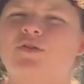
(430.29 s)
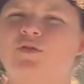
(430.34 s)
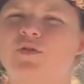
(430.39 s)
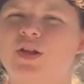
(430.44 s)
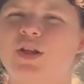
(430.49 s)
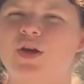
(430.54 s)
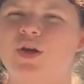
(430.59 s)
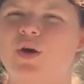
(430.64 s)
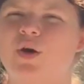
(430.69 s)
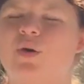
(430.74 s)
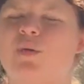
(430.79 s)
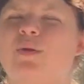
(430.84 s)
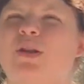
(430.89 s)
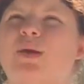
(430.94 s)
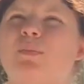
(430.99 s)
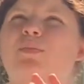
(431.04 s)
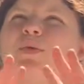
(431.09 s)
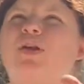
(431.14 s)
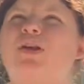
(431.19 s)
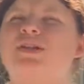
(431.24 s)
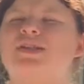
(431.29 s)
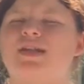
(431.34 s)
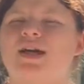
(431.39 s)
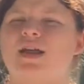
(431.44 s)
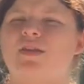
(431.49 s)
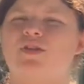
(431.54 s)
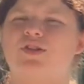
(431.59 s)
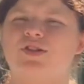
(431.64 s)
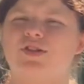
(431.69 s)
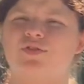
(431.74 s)
video like putting
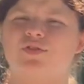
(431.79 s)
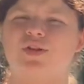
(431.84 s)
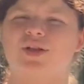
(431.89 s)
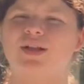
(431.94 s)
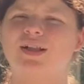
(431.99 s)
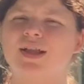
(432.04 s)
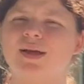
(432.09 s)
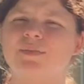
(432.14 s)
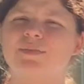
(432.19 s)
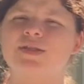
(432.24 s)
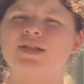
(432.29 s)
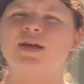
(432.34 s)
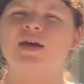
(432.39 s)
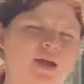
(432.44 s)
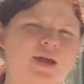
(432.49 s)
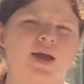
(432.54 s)
together different clips.